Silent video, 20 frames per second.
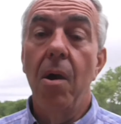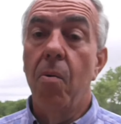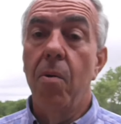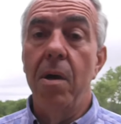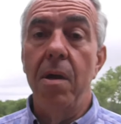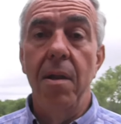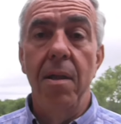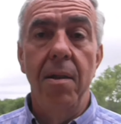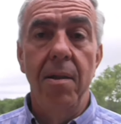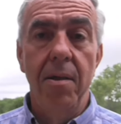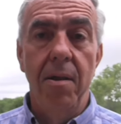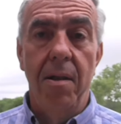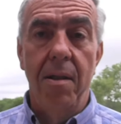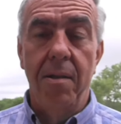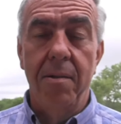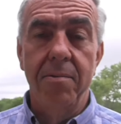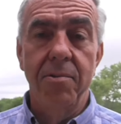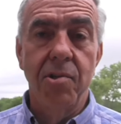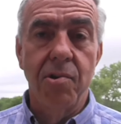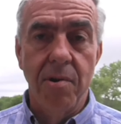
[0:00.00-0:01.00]
Well, a
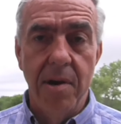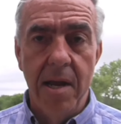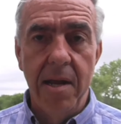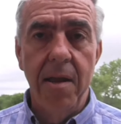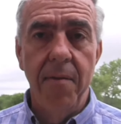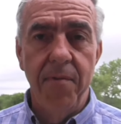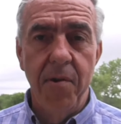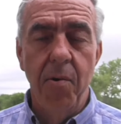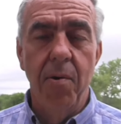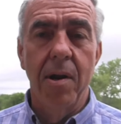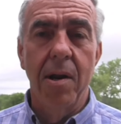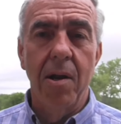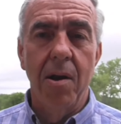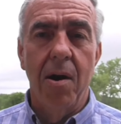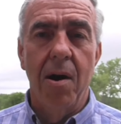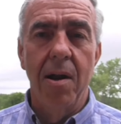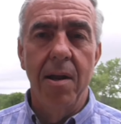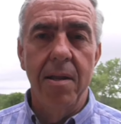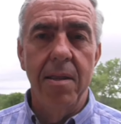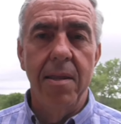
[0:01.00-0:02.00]
little trick, if you want to
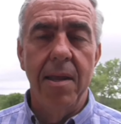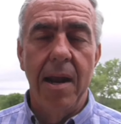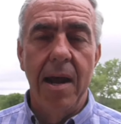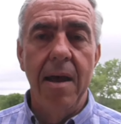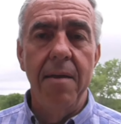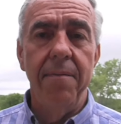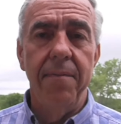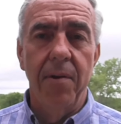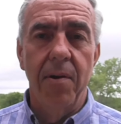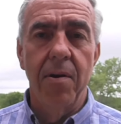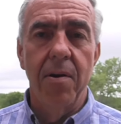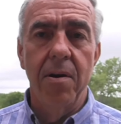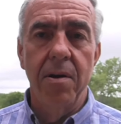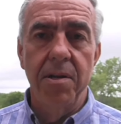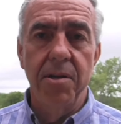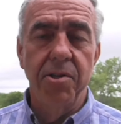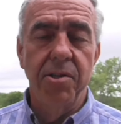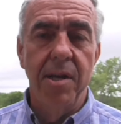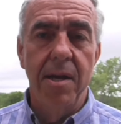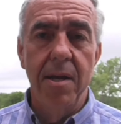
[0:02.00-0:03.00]
call it, that I've
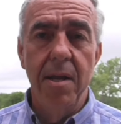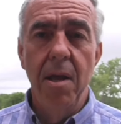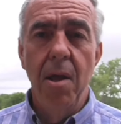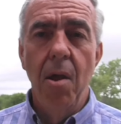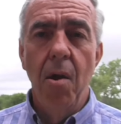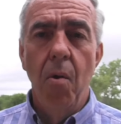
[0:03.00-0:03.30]
learned is that